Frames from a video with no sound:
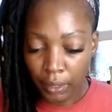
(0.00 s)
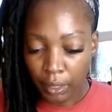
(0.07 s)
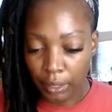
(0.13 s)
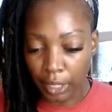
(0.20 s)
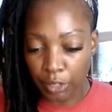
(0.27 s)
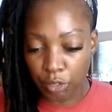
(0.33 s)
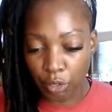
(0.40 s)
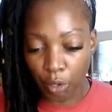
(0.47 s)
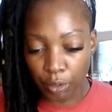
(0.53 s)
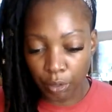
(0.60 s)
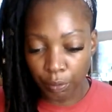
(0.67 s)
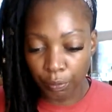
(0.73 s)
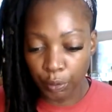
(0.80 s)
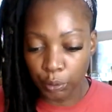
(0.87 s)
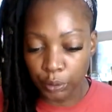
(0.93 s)
they start to
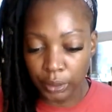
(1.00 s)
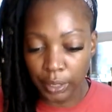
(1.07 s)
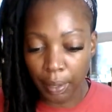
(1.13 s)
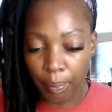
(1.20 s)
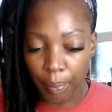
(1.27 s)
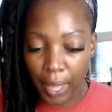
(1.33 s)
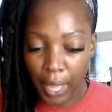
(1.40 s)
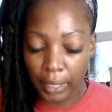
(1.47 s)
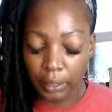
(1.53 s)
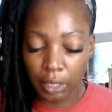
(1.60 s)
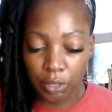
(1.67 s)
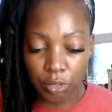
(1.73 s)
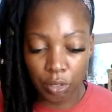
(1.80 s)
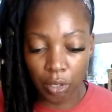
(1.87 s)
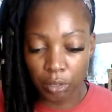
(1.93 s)
feel set back, they
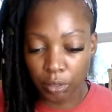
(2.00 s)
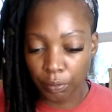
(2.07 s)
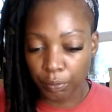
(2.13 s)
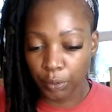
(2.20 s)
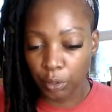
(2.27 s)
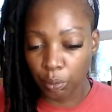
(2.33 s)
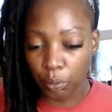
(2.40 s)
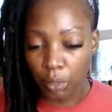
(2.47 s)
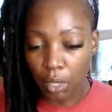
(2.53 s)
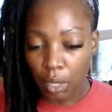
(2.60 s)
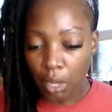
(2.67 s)
start to feel